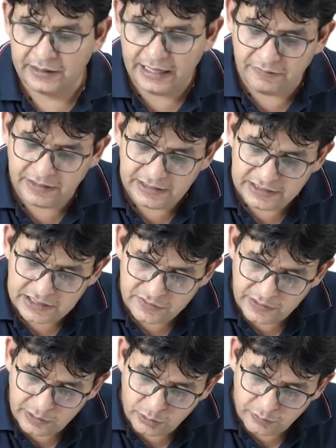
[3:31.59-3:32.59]
And when this
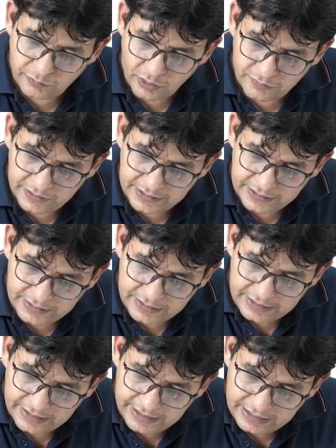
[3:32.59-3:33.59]
will go forward,
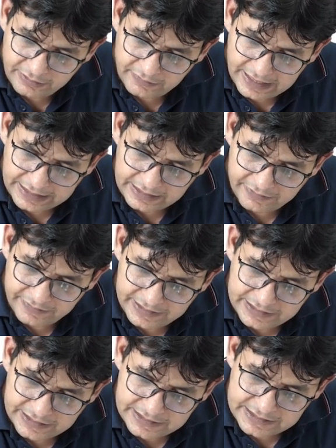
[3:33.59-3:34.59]
it will
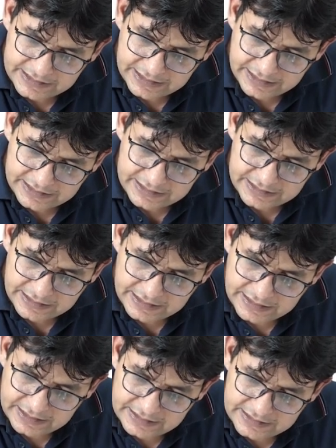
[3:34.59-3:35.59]
activate the 6,
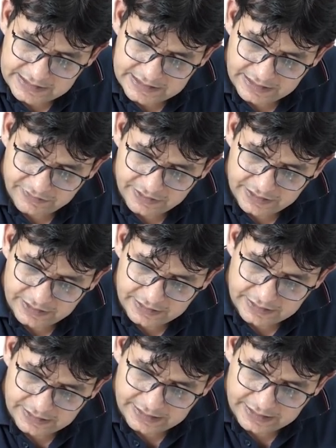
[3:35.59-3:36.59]
7,
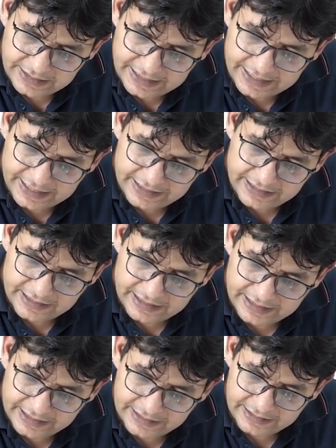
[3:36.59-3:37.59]
8,
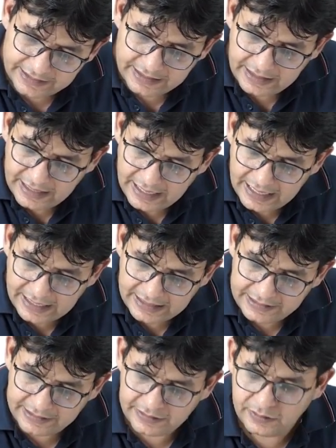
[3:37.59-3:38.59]
9
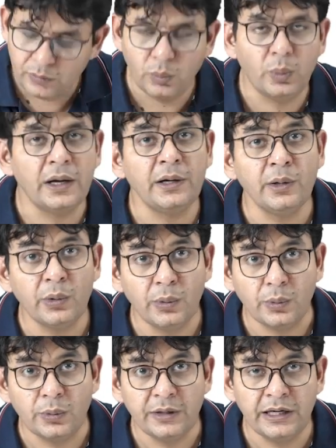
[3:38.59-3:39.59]
at one go.